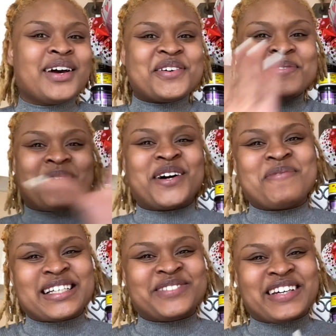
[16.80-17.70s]
Welcome
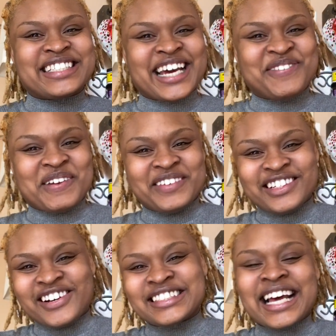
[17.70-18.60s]
back to my channel, baby
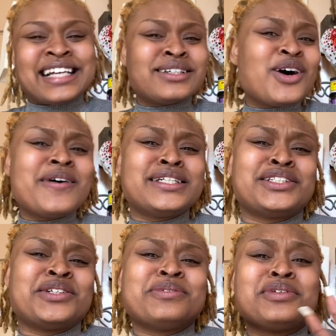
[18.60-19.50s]
dolls. As always, you
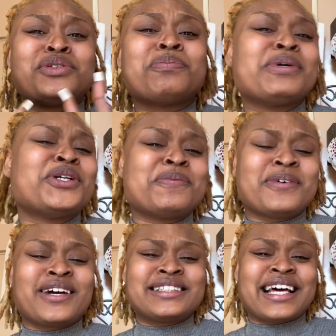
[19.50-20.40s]
know I'm super
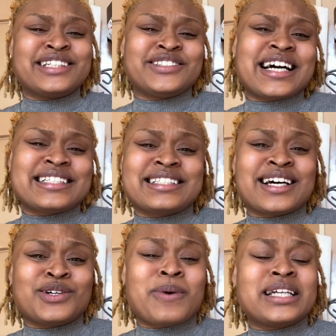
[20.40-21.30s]
duper excited you guys decided
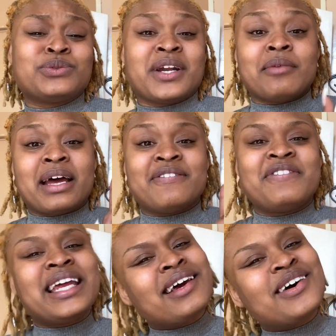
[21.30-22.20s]
to watch one of my
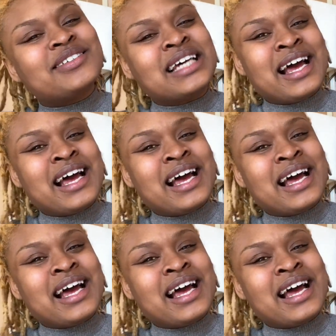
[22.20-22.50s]
videos.